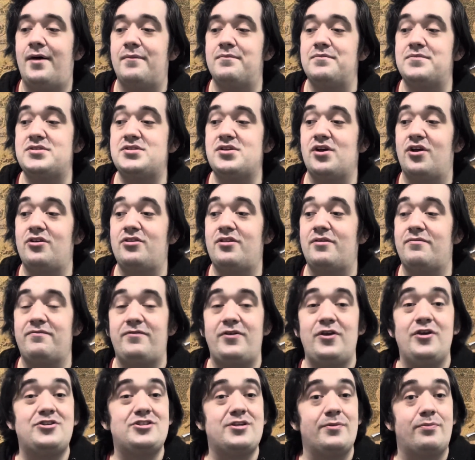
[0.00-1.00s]
So the
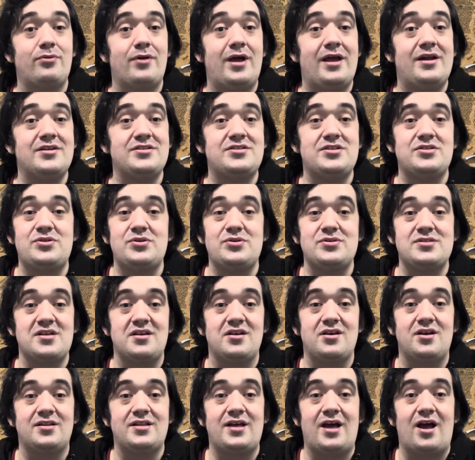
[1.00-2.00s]
future plan is to do something
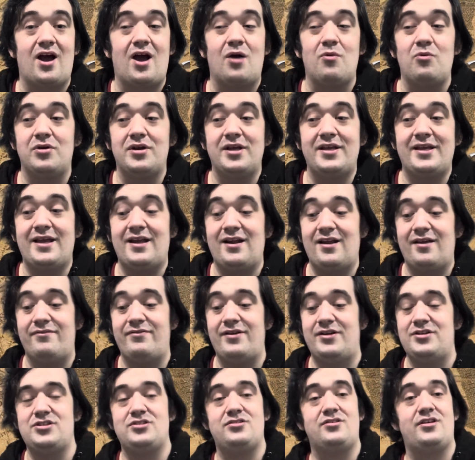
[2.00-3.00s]
like that. I want to get
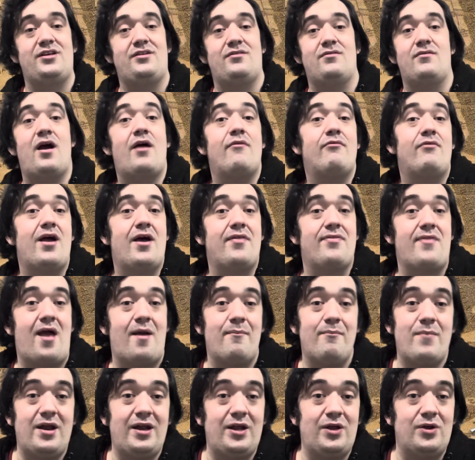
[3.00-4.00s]
eventually around that
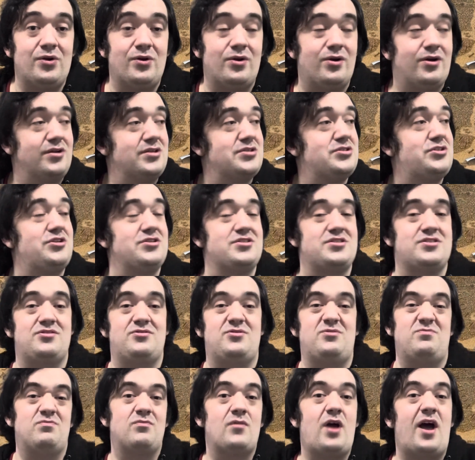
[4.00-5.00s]
many Uruks. Just,
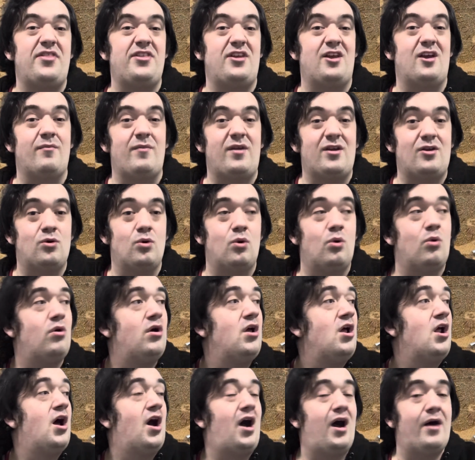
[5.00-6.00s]
I think that'd be cool.
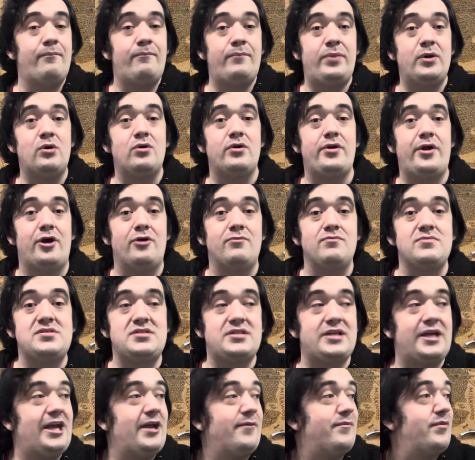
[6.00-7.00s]
I built Helm's
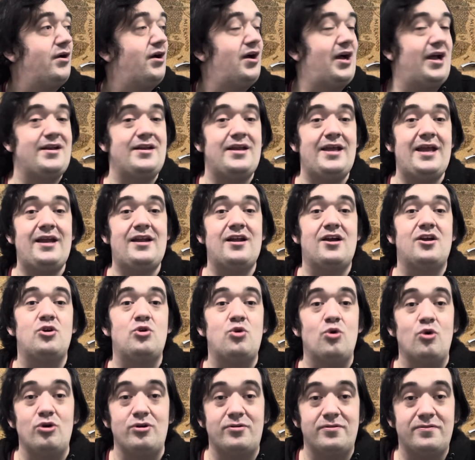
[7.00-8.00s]
Deep. I need a
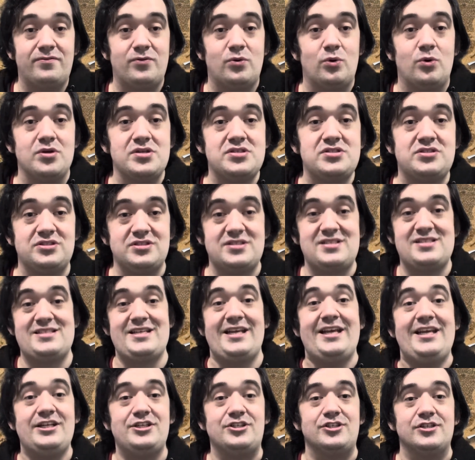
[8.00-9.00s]
good force to
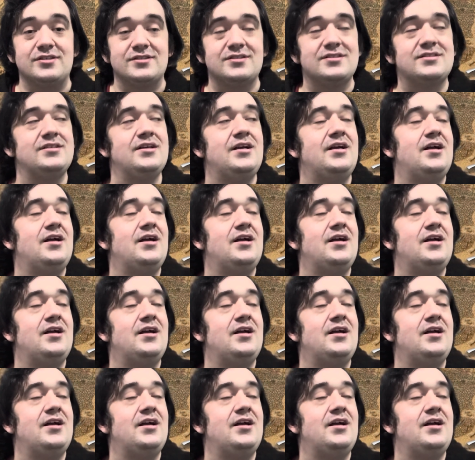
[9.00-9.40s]
siege it.